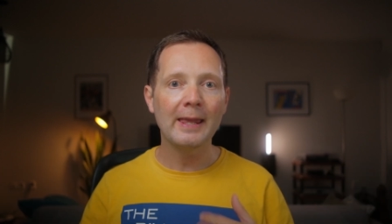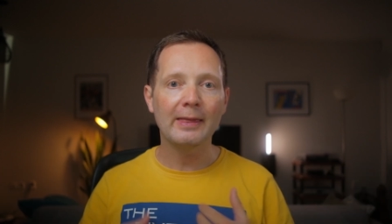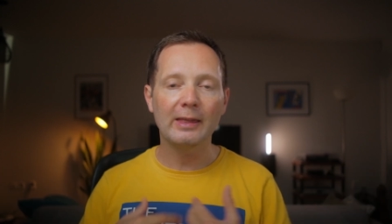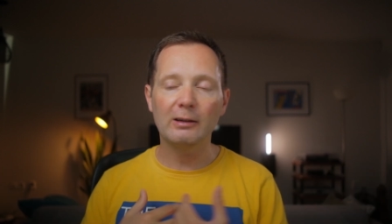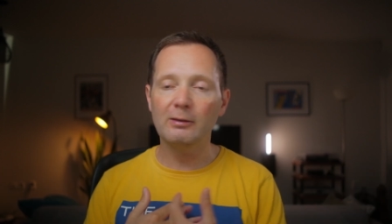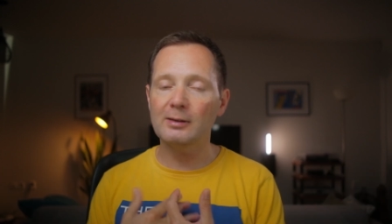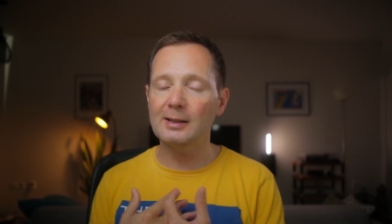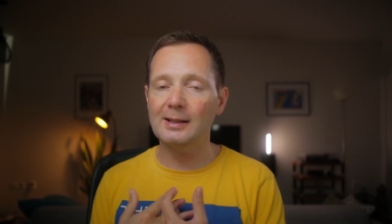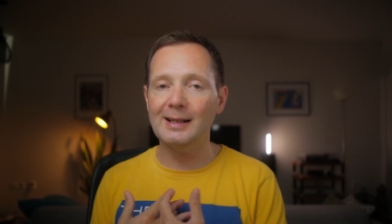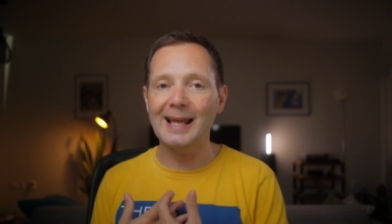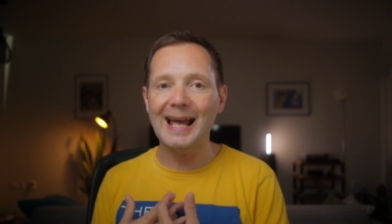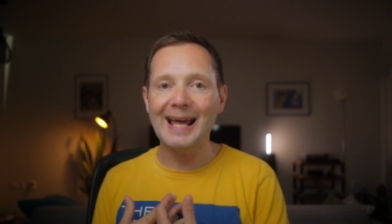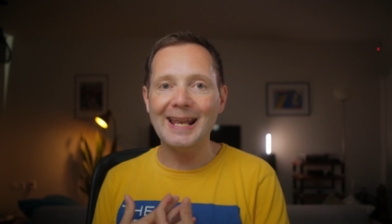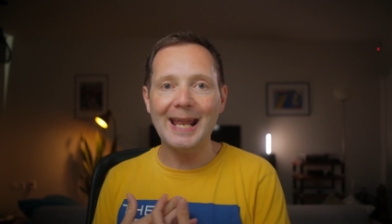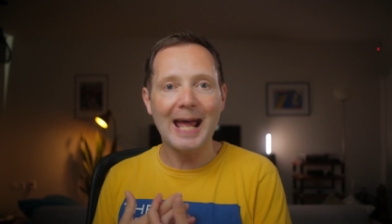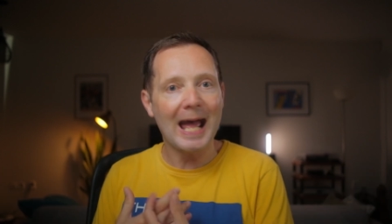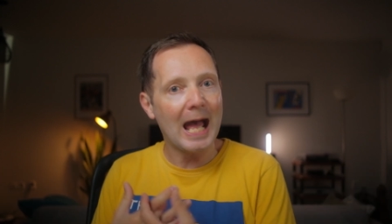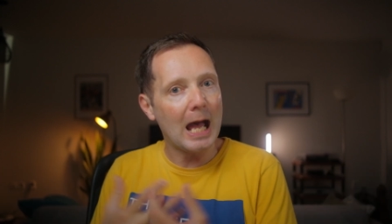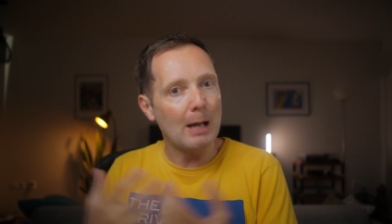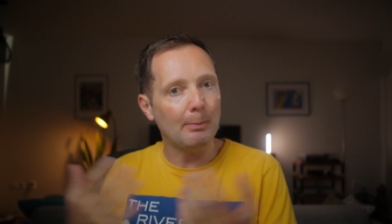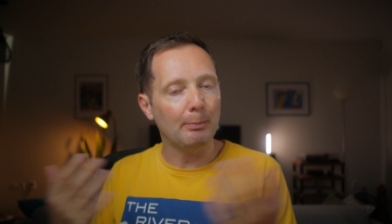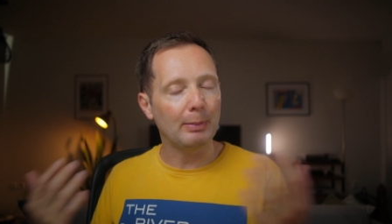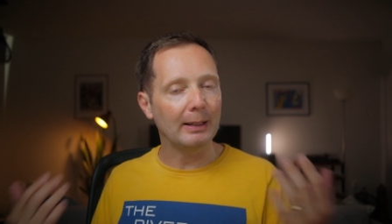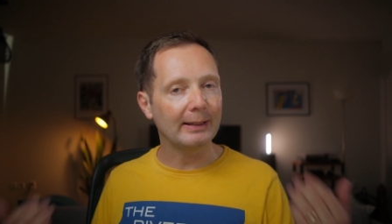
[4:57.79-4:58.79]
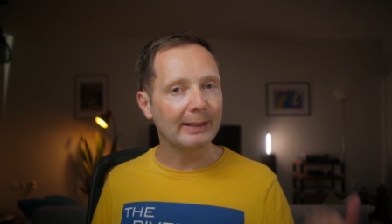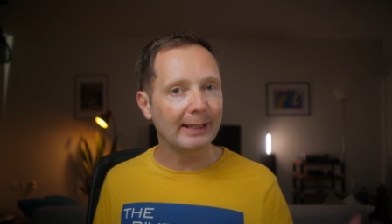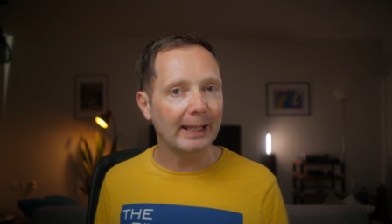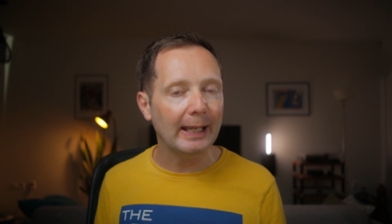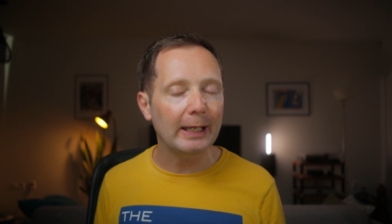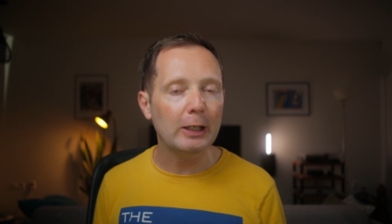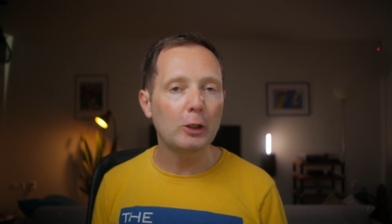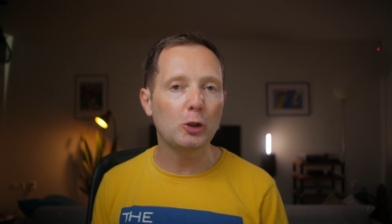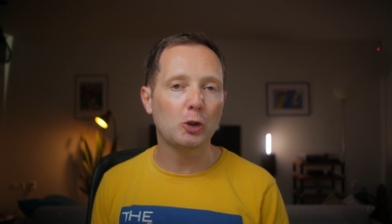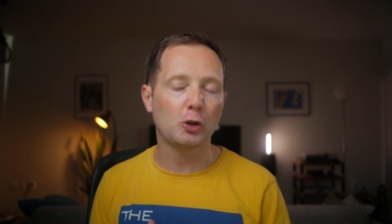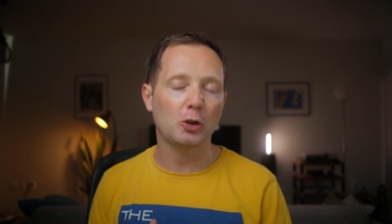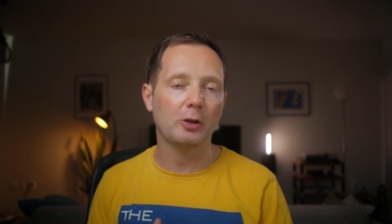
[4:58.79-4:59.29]
There isn't an
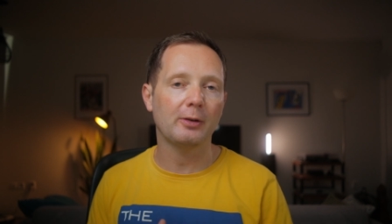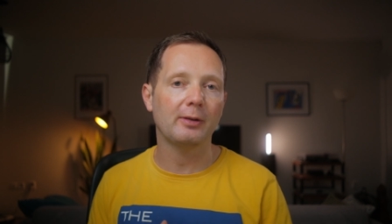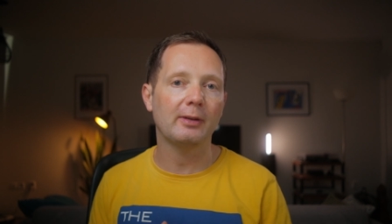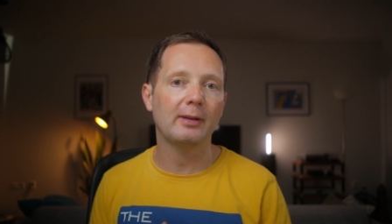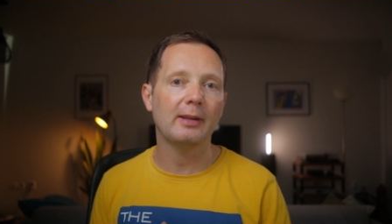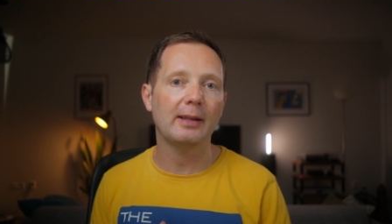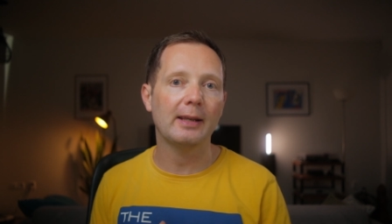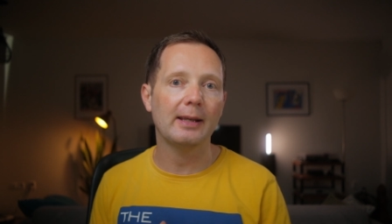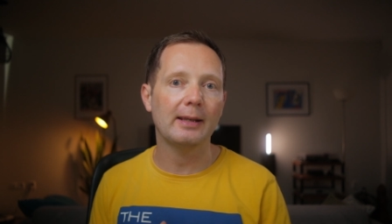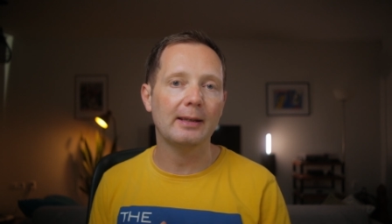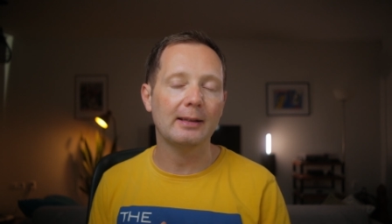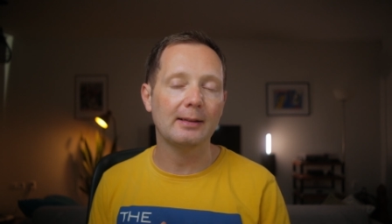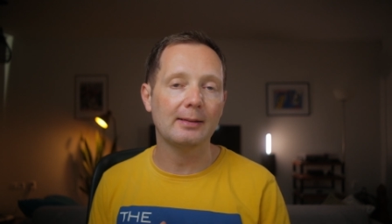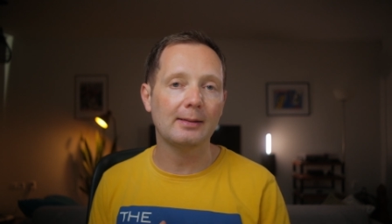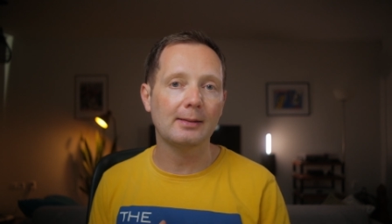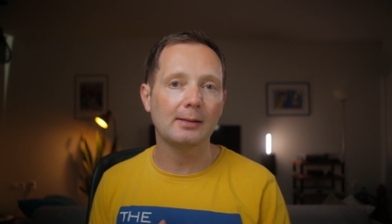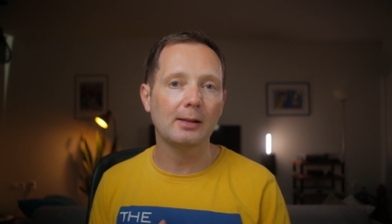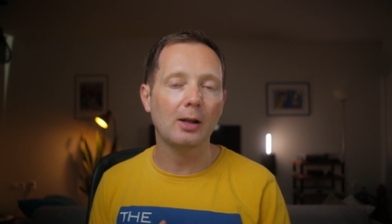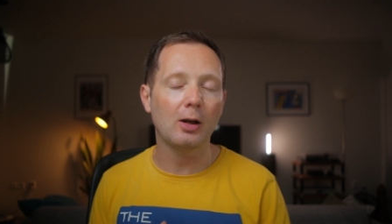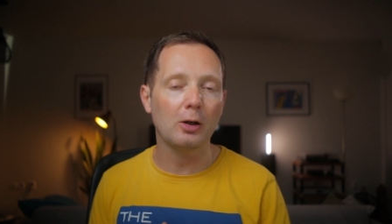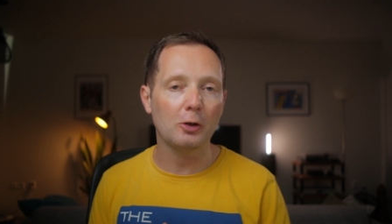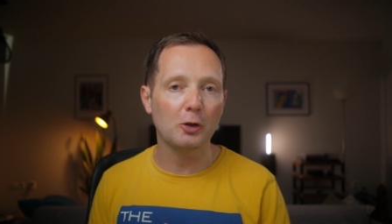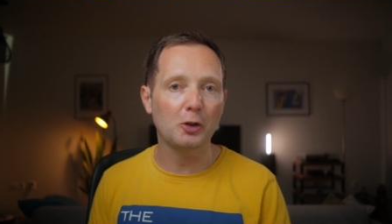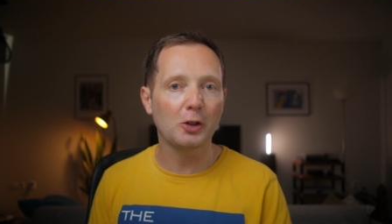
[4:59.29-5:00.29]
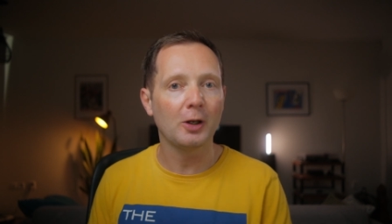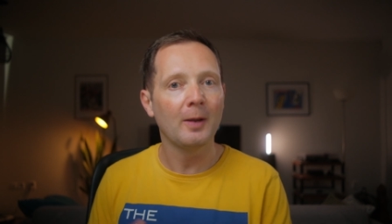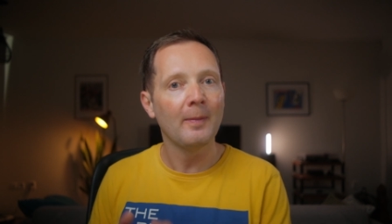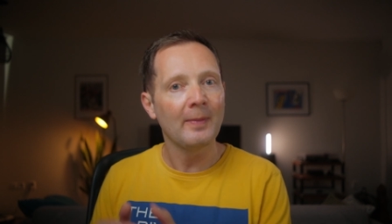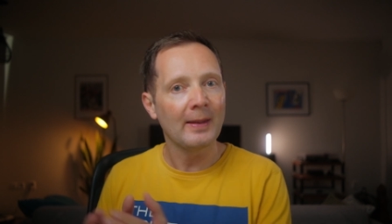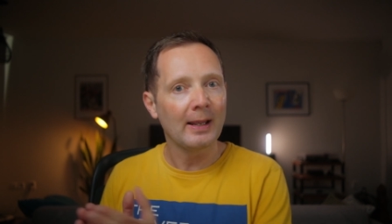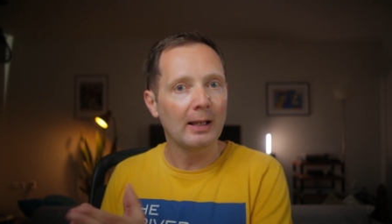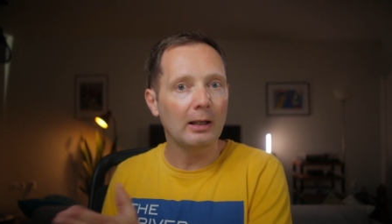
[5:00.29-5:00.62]
application there as such,